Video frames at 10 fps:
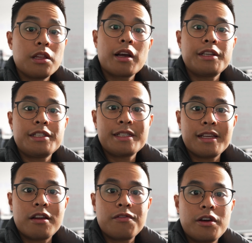Like I just
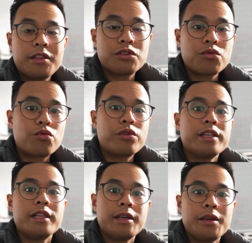said, I find this a
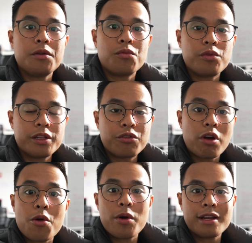really, really
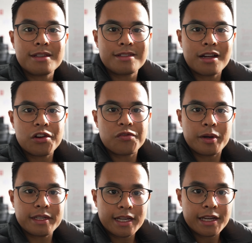great way to start off
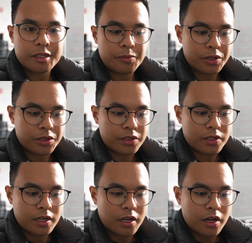my days, because
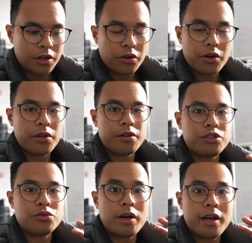not only
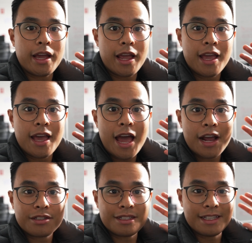do I
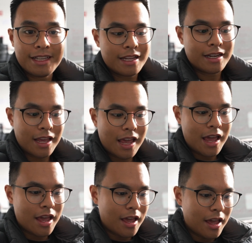actually get
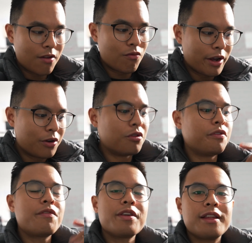a record
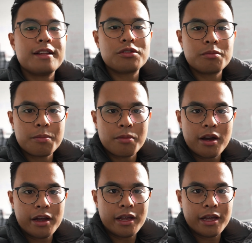of everything that's on my
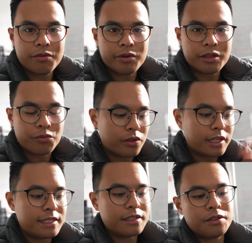mind and really
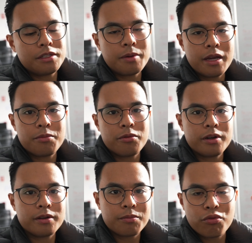release it onto paper
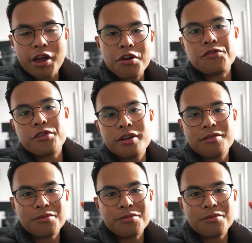and pray over it,